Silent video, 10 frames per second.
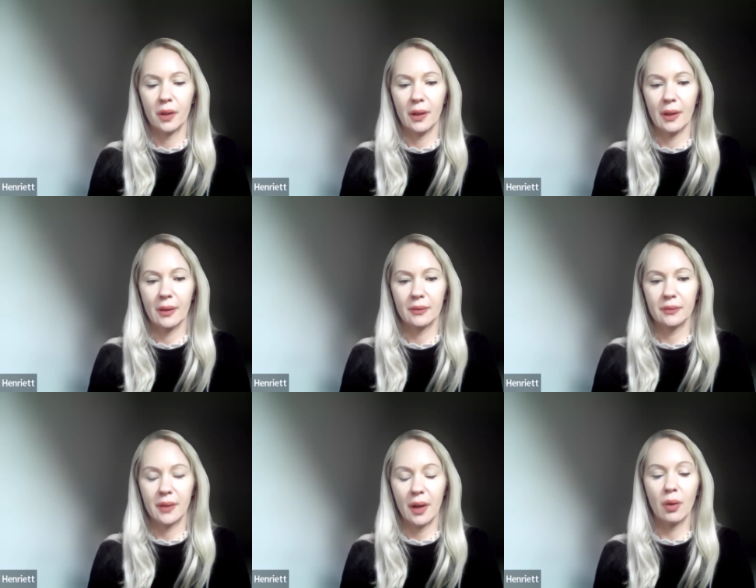
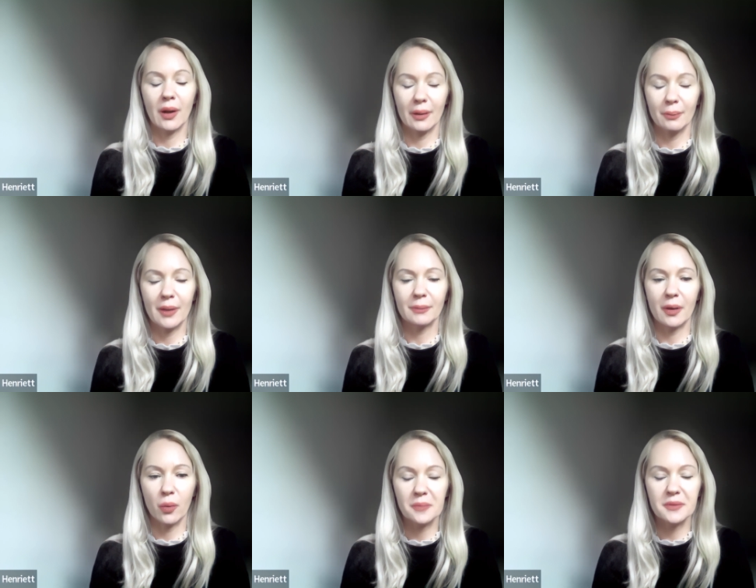And I, I embed my
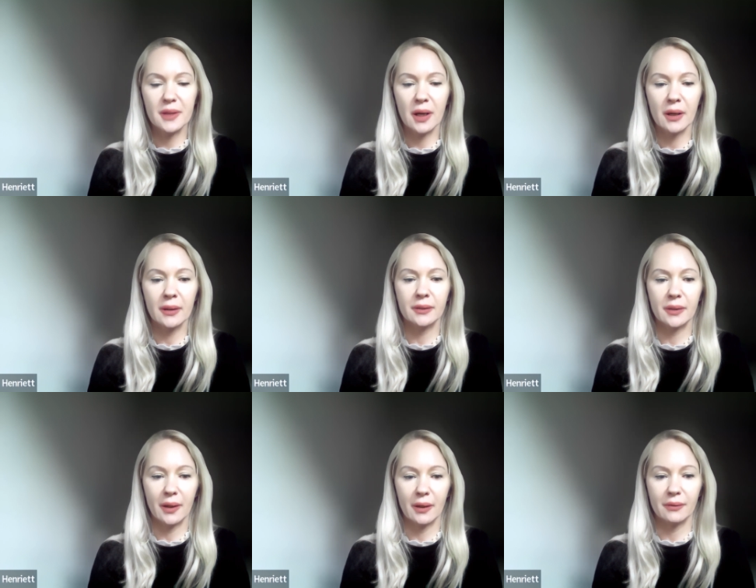website,
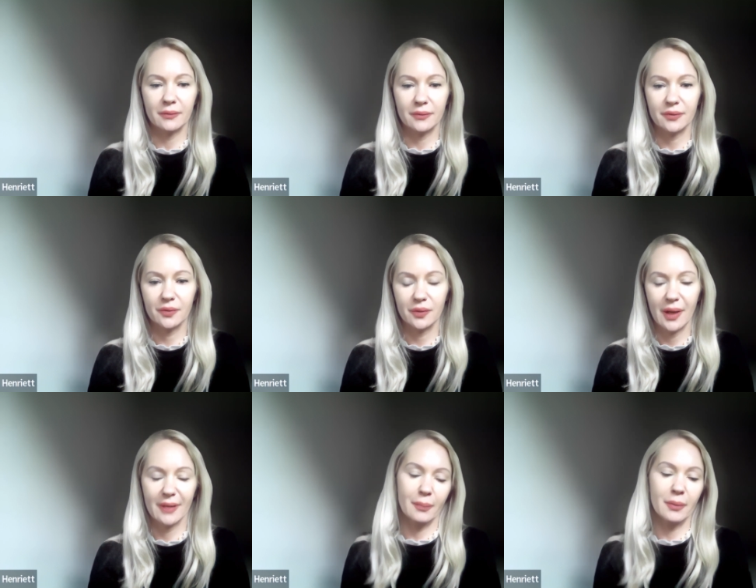and
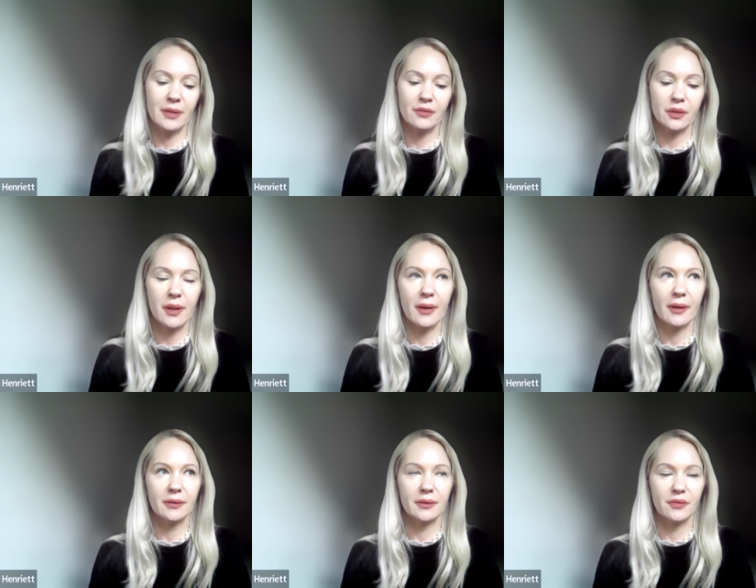I, I believe in the
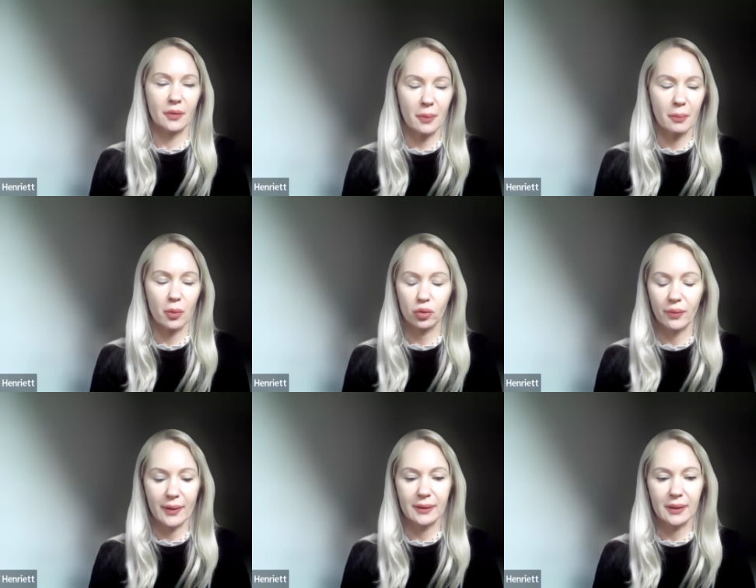end, if I remember
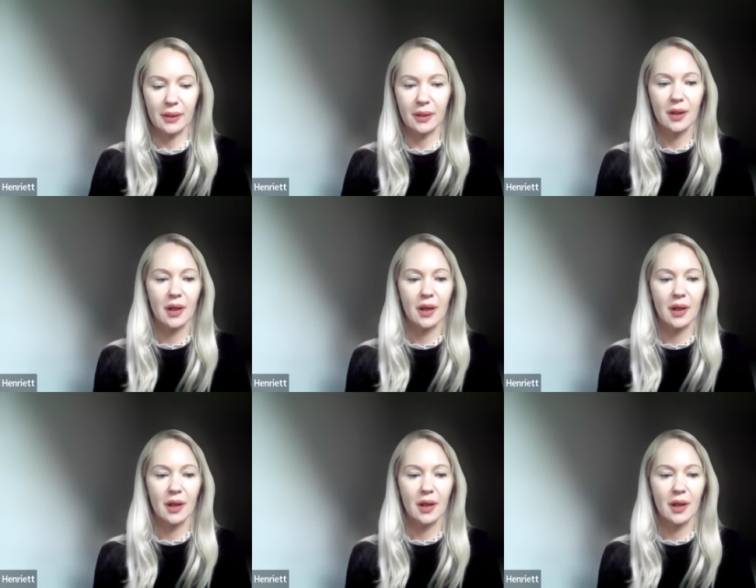correctly,